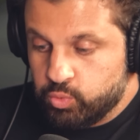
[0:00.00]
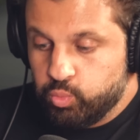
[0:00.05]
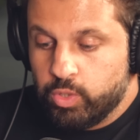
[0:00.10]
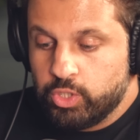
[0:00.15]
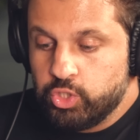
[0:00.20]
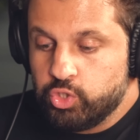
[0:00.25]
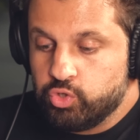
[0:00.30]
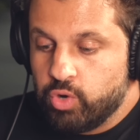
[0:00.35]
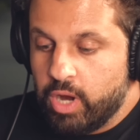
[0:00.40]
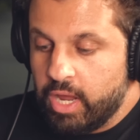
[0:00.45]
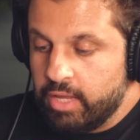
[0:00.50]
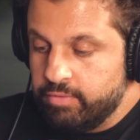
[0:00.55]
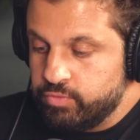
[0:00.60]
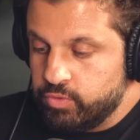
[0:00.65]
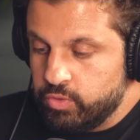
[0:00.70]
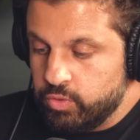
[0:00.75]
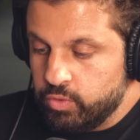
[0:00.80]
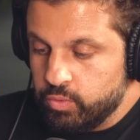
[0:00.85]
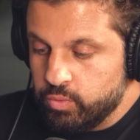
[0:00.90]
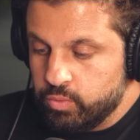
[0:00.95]
What drives
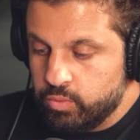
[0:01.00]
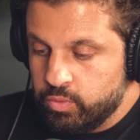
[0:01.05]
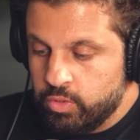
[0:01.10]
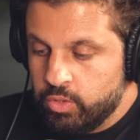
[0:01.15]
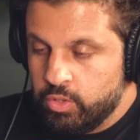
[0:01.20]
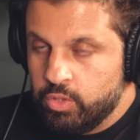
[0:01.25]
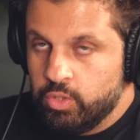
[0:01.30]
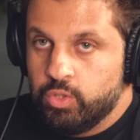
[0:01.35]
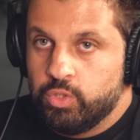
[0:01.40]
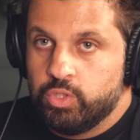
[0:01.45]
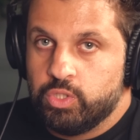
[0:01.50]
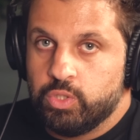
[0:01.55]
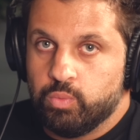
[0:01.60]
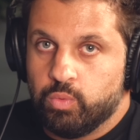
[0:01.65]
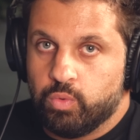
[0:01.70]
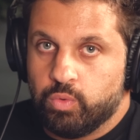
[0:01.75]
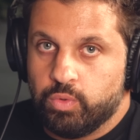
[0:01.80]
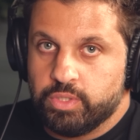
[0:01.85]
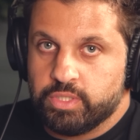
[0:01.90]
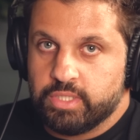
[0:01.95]
you
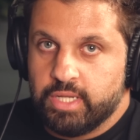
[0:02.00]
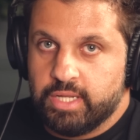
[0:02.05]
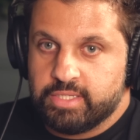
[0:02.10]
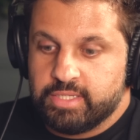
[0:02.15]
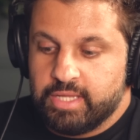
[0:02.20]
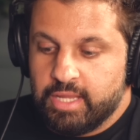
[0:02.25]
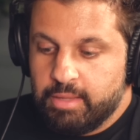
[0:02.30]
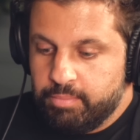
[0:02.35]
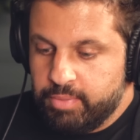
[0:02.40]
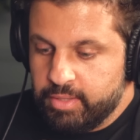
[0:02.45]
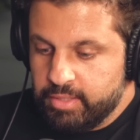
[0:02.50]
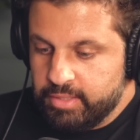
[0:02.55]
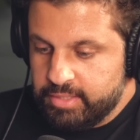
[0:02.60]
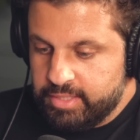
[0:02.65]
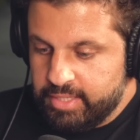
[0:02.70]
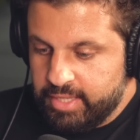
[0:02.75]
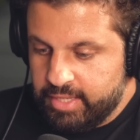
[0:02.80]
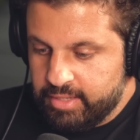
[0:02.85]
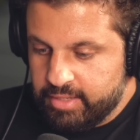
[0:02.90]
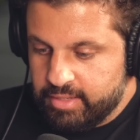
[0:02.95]
towards, let's say,
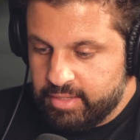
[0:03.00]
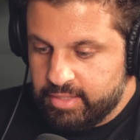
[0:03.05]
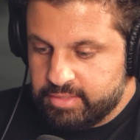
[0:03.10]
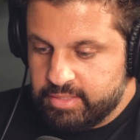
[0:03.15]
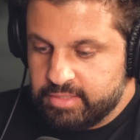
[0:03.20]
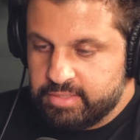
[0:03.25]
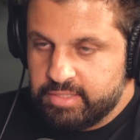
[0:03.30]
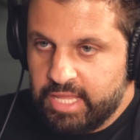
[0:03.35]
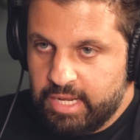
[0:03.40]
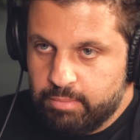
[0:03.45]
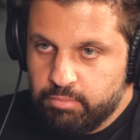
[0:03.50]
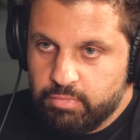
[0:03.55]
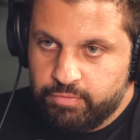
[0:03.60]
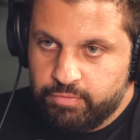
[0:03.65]
building a sustainable